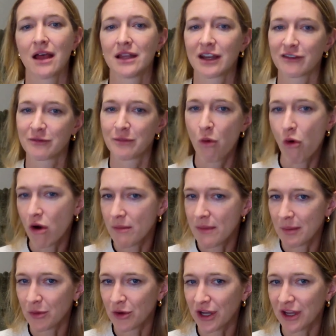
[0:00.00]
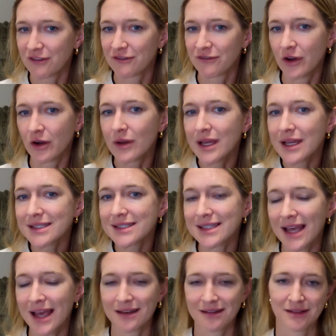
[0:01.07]
lot of poor memory and focus,
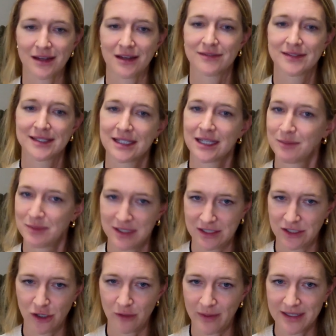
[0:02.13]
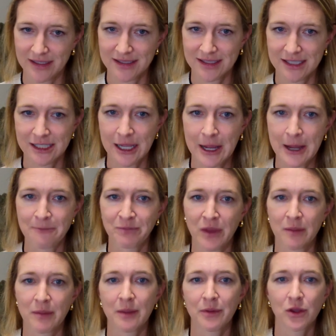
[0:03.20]
and a lot of sleep disturbance.
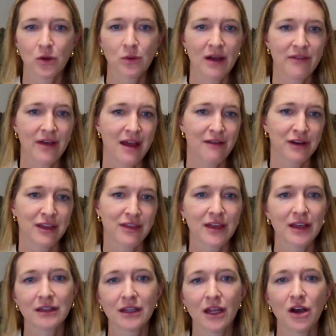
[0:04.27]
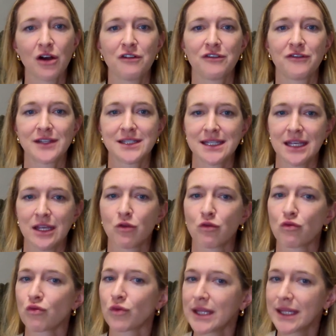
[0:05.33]
People who have everything low fatigue
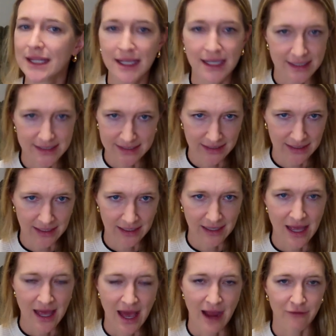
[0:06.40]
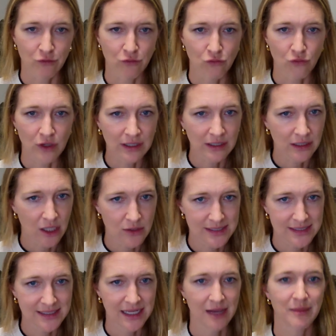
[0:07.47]
really easily, have a really low
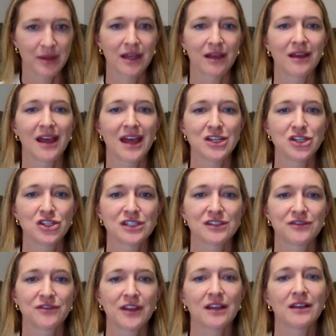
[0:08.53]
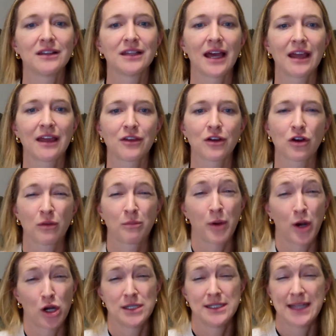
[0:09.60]
stamina, and just feel like they're
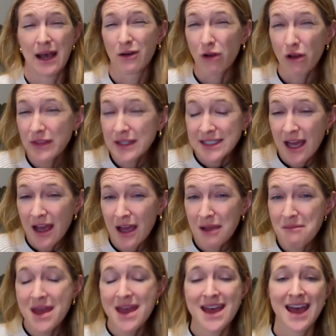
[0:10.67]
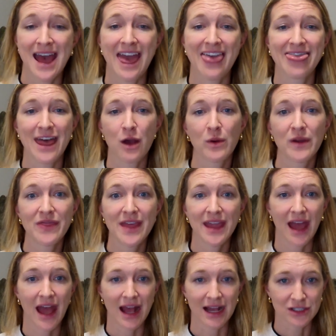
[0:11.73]
burnt out all the time. And that when they
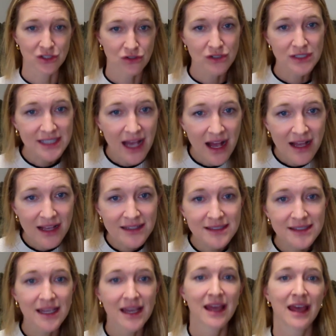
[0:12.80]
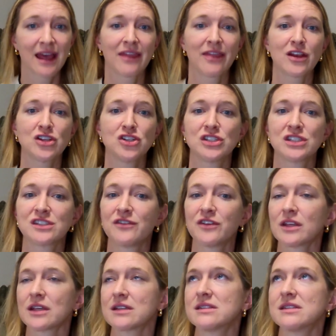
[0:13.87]
exercise, they just feel
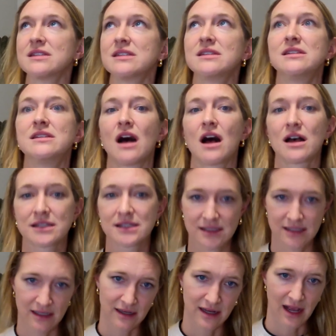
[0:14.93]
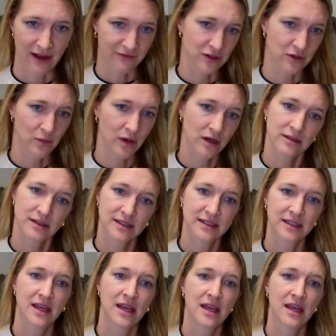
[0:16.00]
exhausted afterwards.